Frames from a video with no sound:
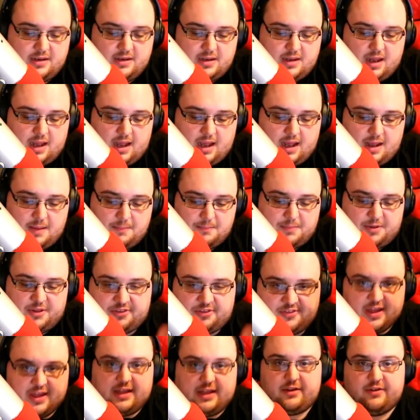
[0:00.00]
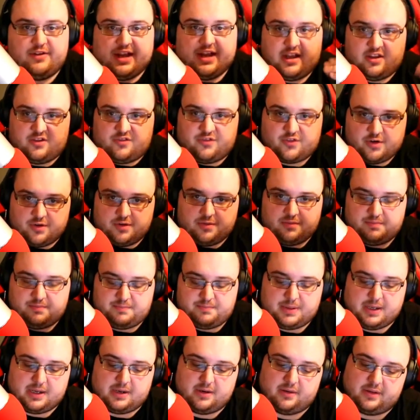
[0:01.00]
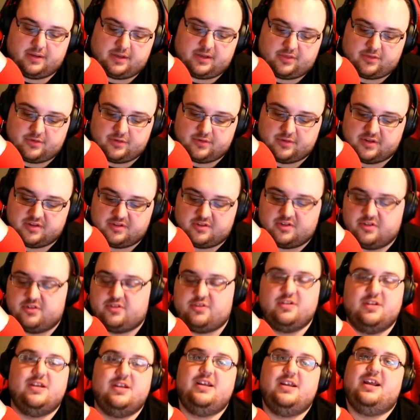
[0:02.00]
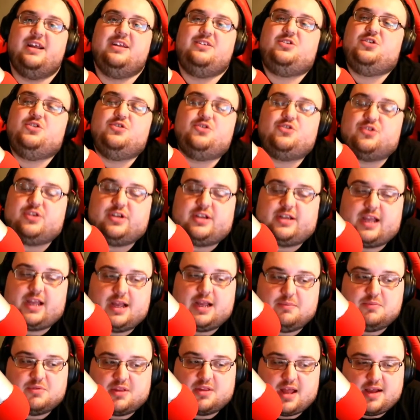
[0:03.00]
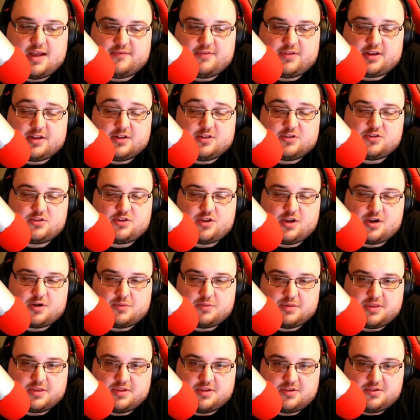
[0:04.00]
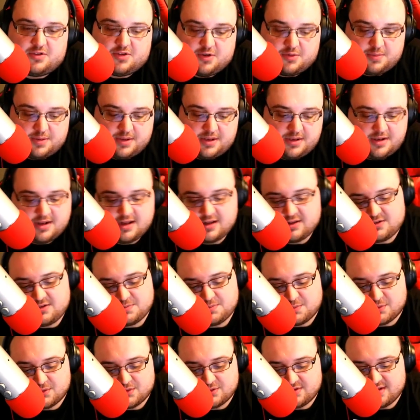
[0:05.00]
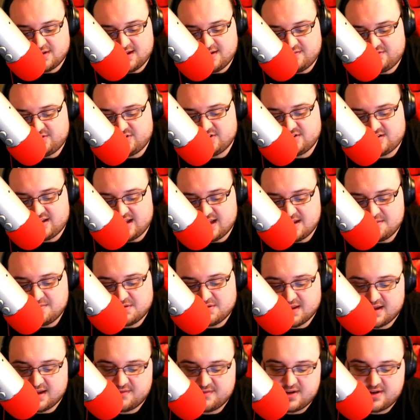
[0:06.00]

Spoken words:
But thank you guys for barreling through this. It's usually Games Live that gets stuck with this, Soapy. Not Sports Live, just Games Live.